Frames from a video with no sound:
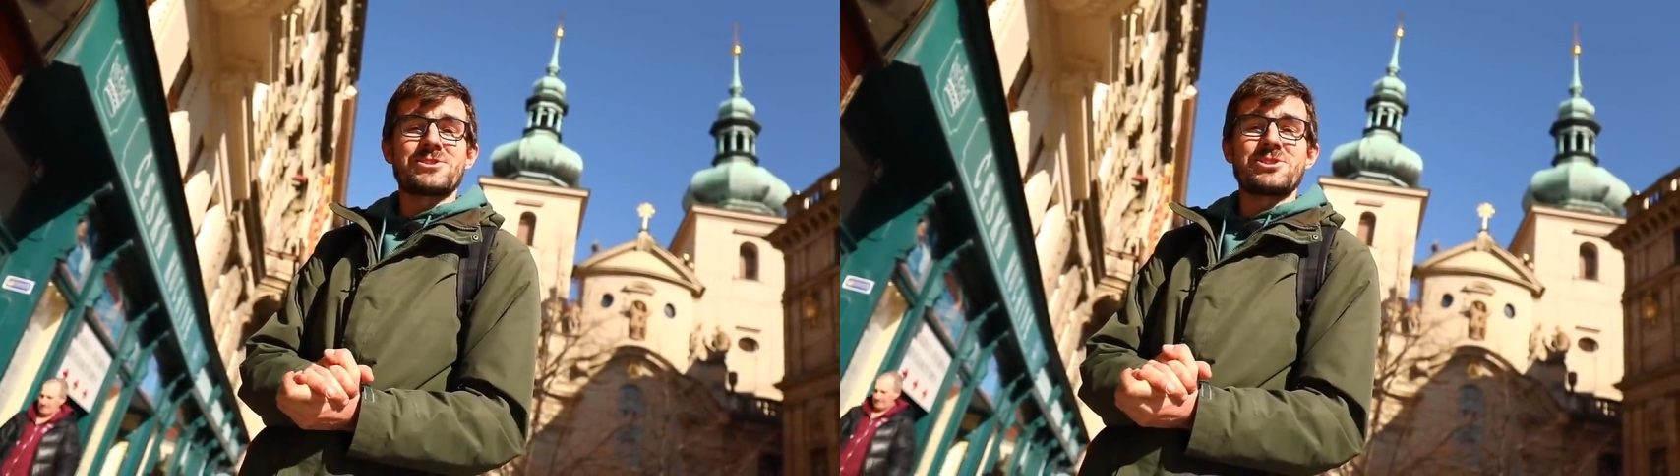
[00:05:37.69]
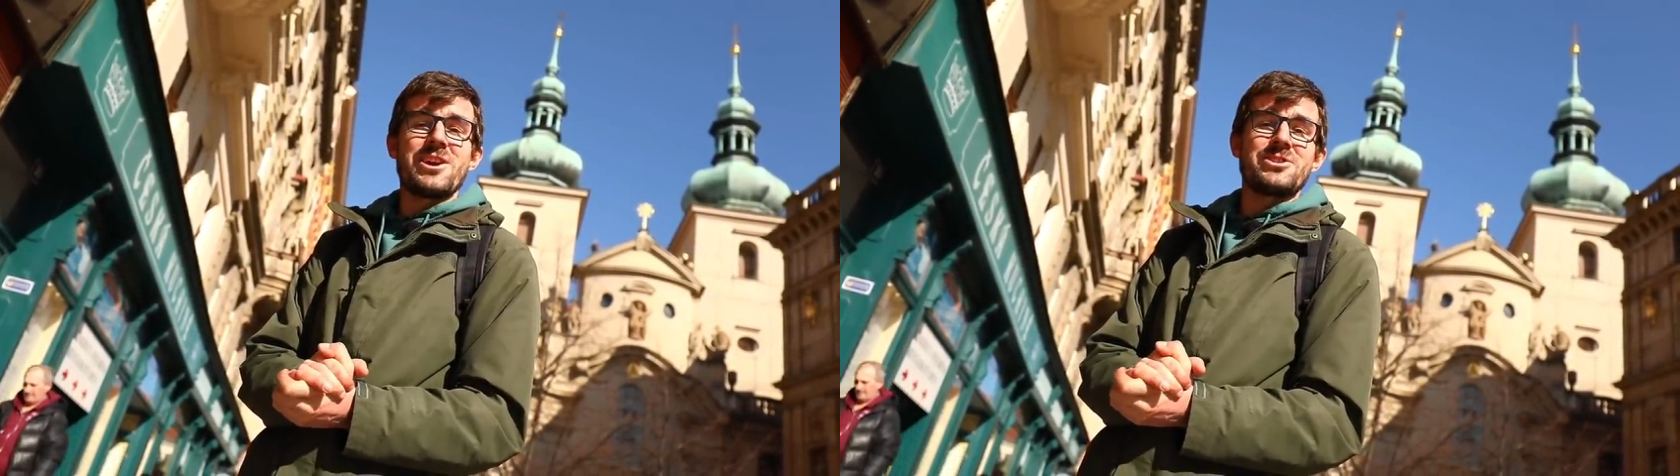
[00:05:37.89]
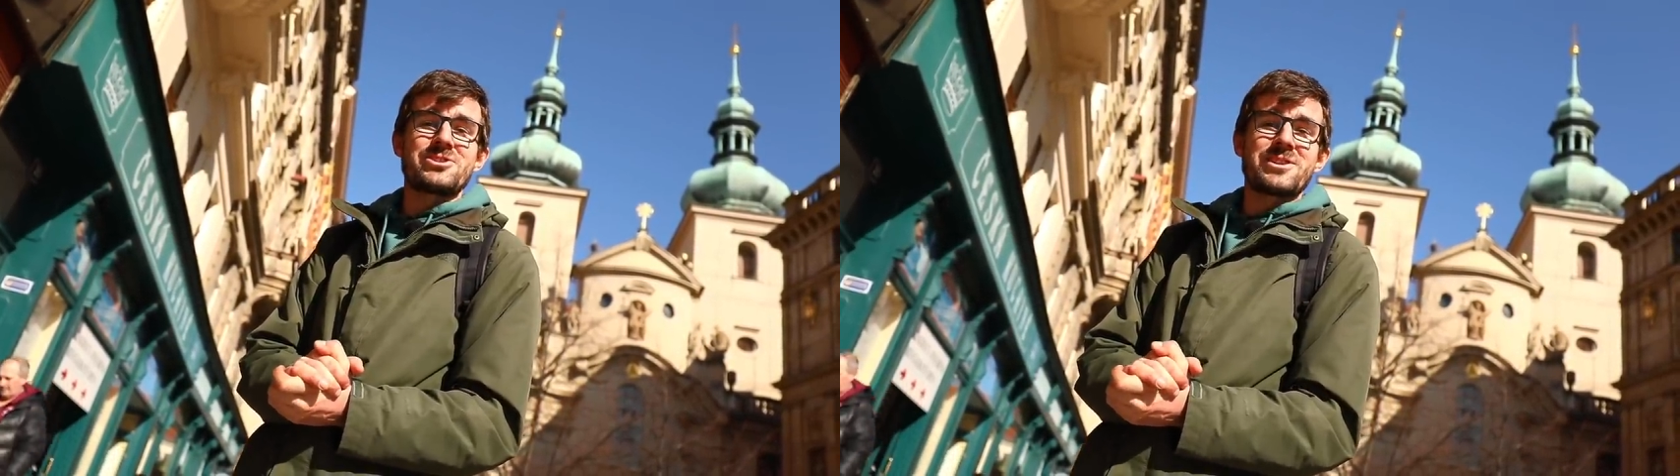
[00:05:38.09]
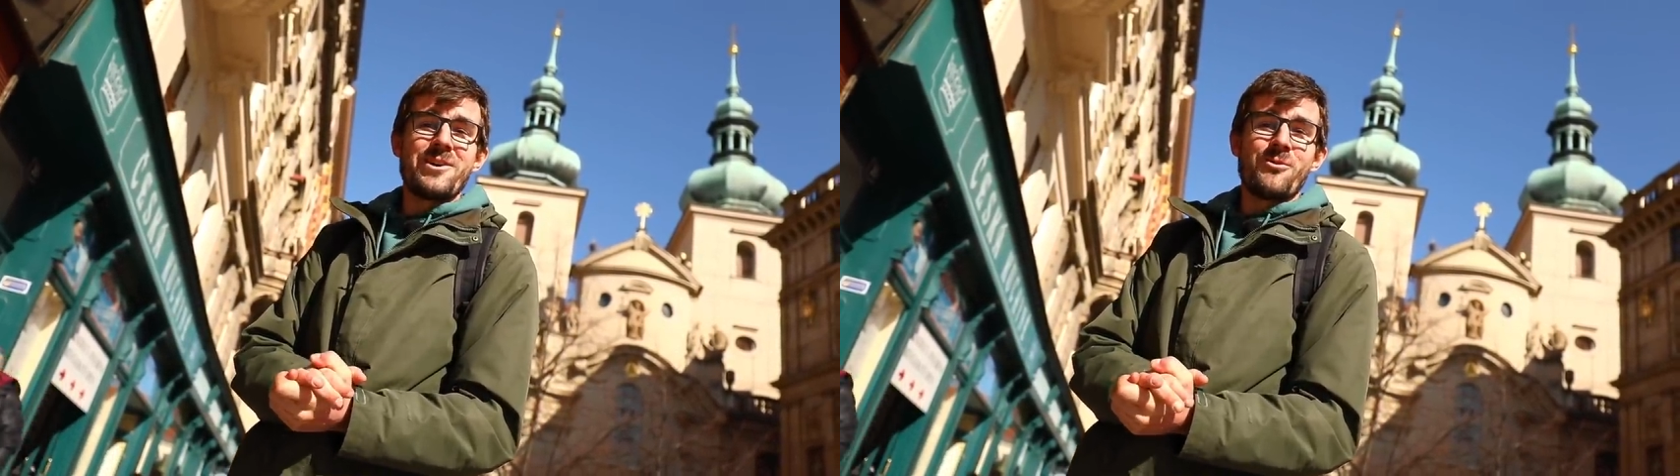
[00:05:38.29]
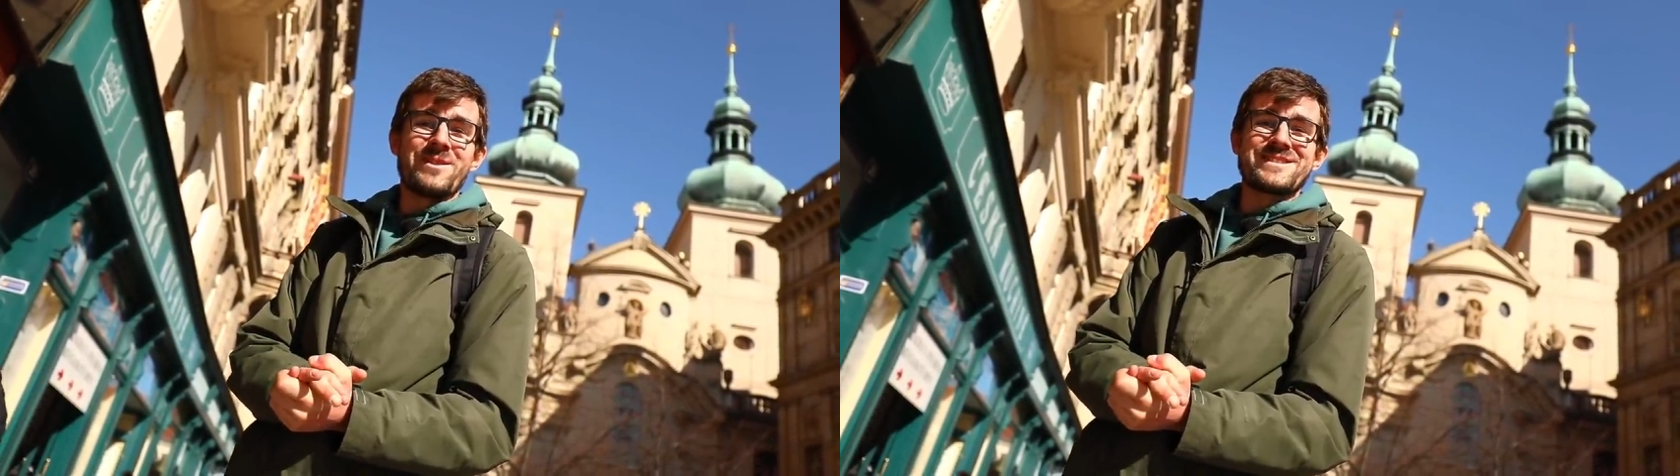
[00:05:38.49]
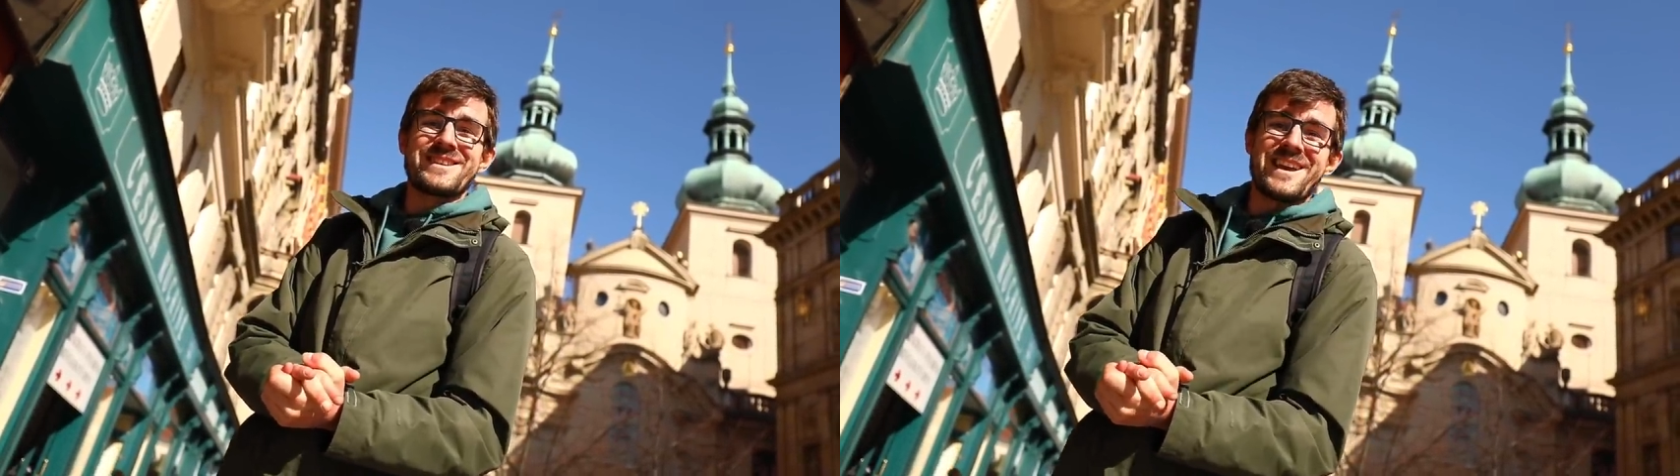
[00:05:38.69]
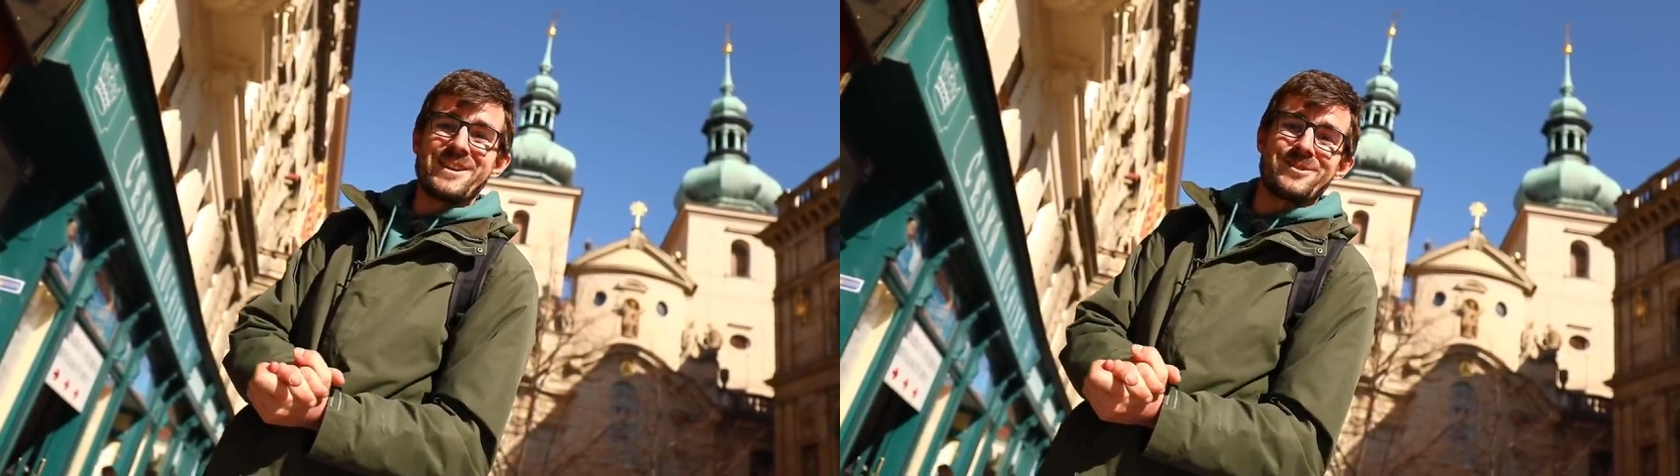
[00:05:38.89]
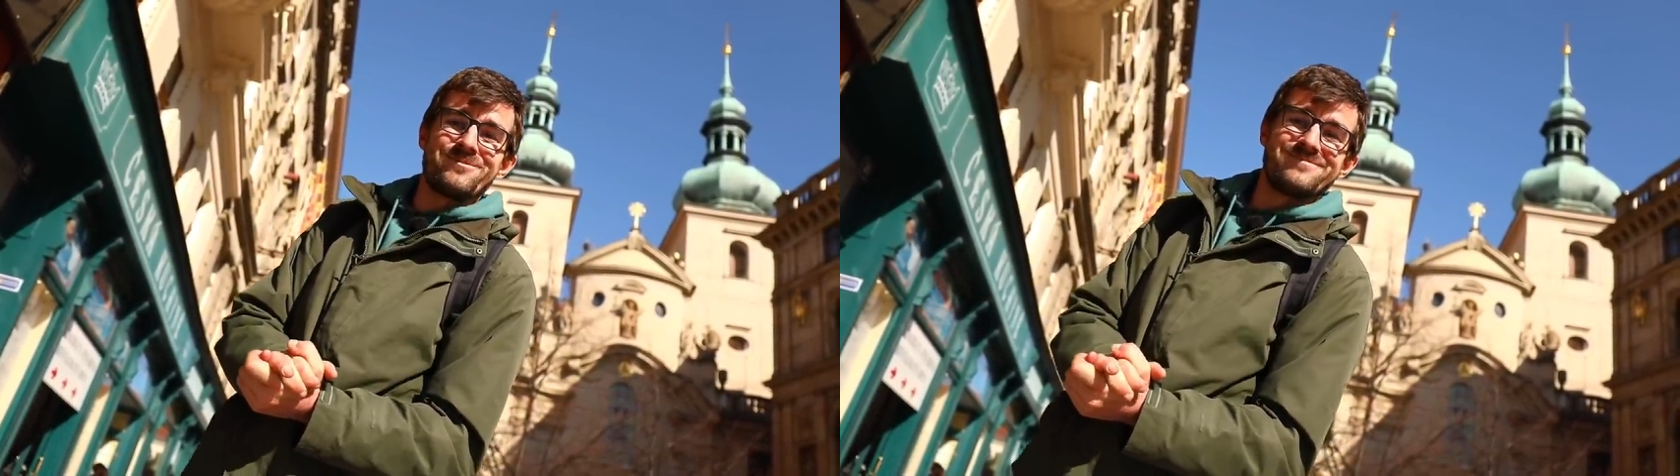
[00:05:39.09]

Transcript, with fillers: changed once again.